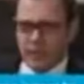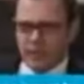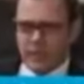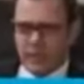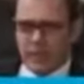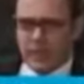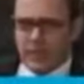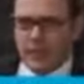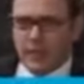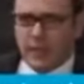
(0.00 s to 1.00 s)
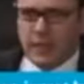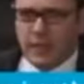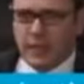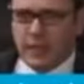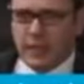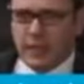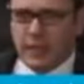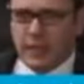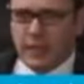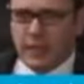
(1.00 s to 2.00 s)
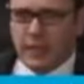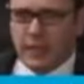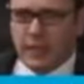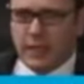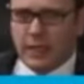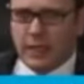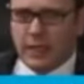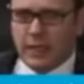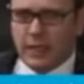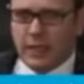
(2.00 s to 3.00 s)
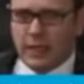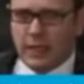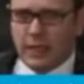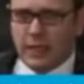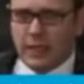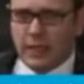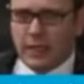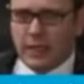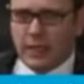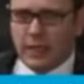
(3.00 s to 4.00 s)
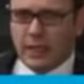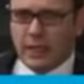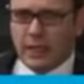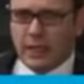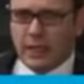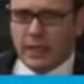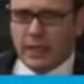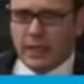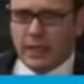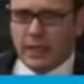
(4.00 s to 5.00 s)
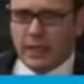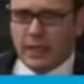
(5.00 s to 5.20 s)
Nobody speaks.